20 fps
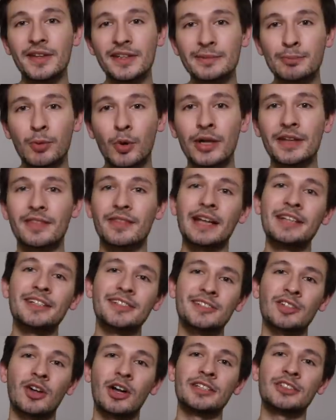at this point, they
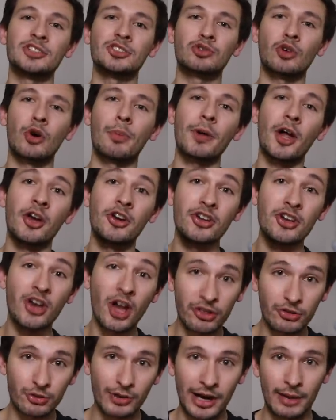decide to drop
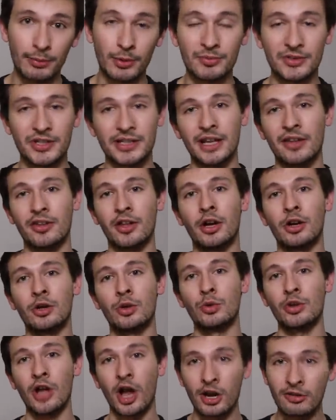another album together called